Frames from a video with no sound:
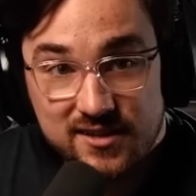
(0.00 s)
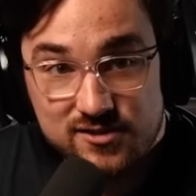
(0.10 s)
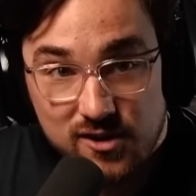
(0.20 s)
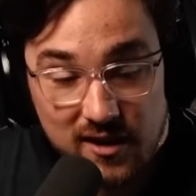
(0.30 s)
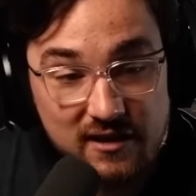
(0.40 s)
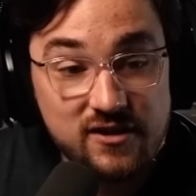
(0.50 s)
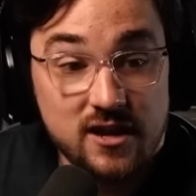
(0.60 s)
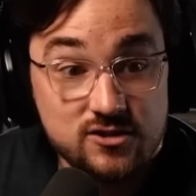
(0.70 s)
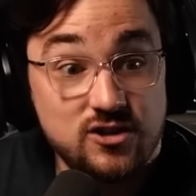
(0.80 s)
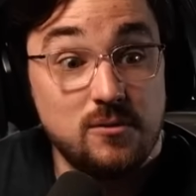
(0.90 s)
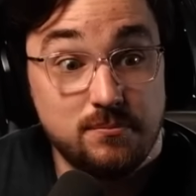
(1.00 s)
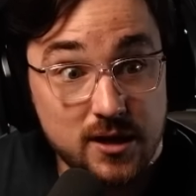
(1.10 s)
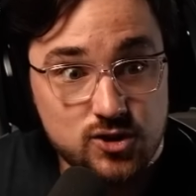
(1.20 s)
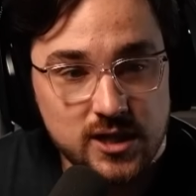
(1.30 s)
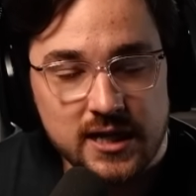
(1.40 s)
So I've got to start
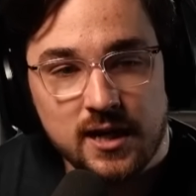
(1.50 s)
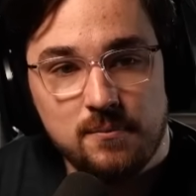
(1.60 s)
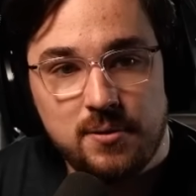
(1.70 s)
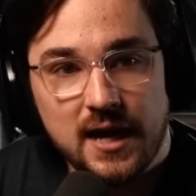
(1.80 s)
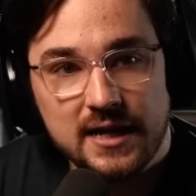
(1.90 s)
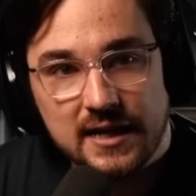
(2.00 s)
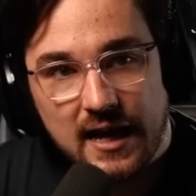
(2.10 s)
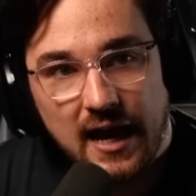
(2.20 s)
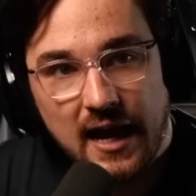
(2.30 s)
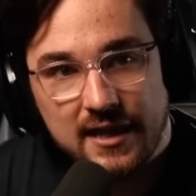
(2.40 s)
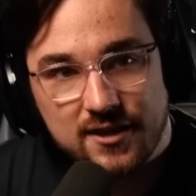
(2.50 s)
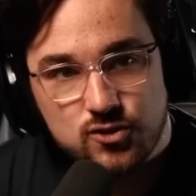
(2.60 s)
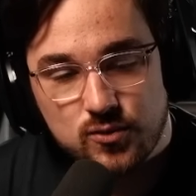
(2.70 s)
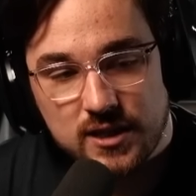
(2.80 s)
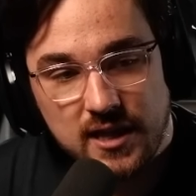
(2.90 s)
budgeting, but
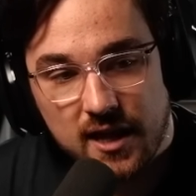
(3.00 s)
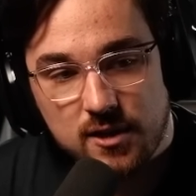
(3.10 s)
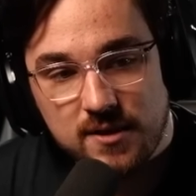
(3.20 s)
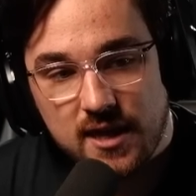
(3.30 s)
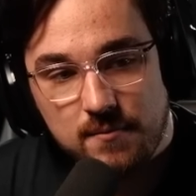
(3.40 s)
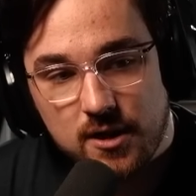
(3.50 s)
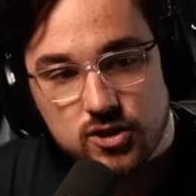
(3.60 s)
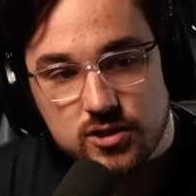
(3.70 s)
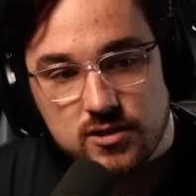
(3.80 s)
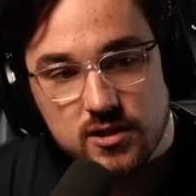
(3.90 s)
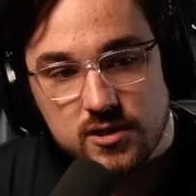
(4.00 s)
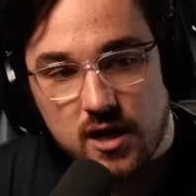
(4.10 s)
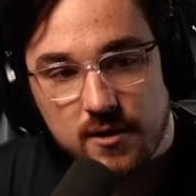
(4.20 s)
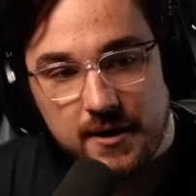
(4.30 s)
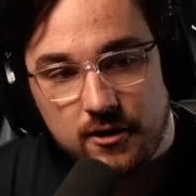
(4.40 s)
there's really not going to be that much to
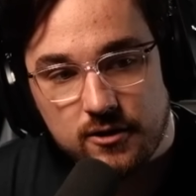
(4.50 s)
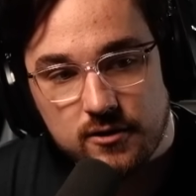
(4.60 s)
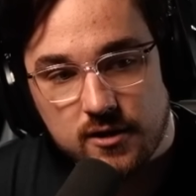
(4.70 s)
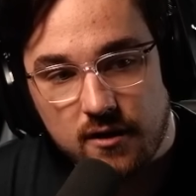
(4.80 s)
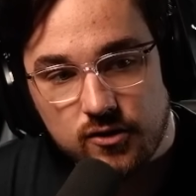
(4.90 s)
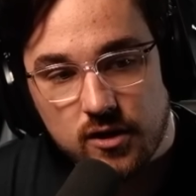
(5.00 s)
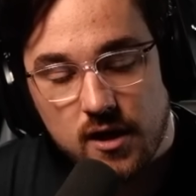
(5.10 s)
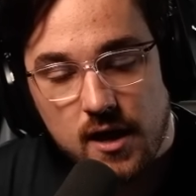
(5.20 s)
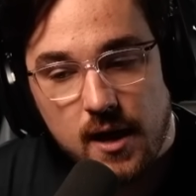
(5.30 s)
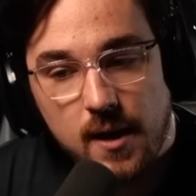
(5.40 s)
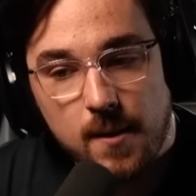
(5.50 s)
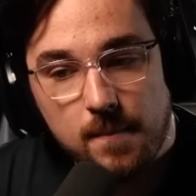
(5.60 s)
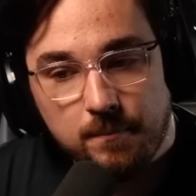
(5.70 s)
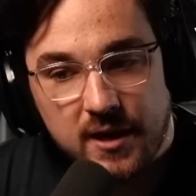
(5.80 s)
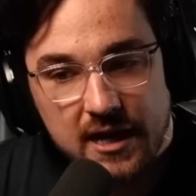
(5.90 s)
talk about or cover.
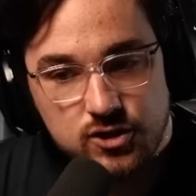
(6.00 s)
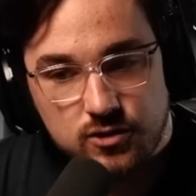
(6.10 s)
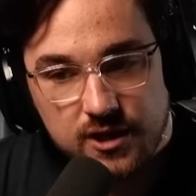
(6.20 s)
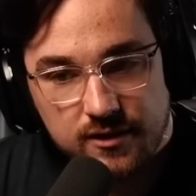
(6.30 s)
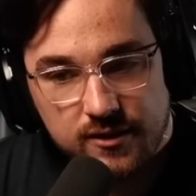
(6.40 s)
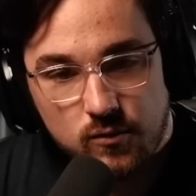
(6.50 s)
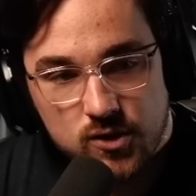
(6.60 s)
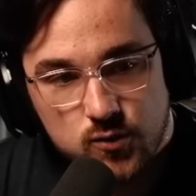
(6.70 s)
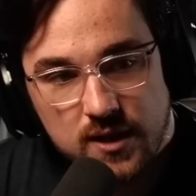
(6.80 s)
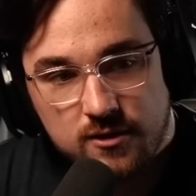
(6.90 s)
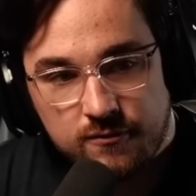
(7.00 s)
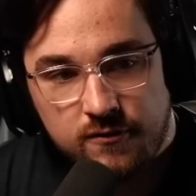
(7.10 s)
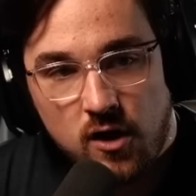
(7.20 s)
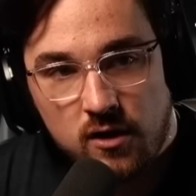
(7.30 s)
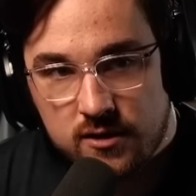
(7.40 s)
But I do think that once we hit the
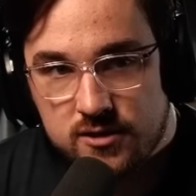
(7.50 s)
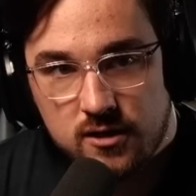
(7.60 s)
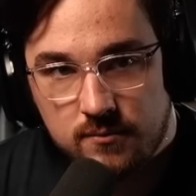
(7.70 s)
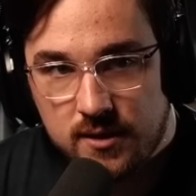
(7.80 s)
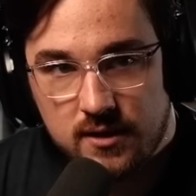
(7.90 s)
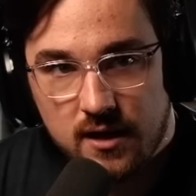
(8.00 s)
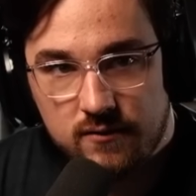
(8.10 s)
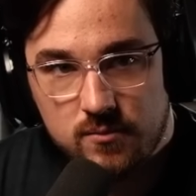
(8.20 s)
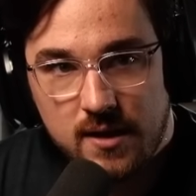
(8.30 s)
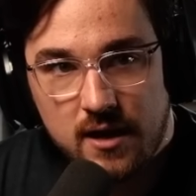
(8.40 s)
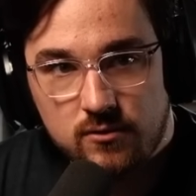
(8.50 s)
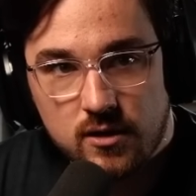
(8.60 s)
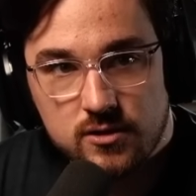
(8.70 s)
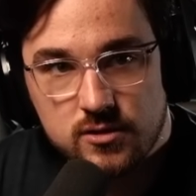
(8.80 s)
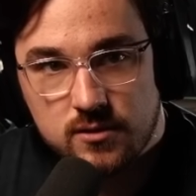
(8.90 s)
fall, it's going to be kind of a mad
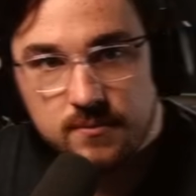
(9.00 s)
rush.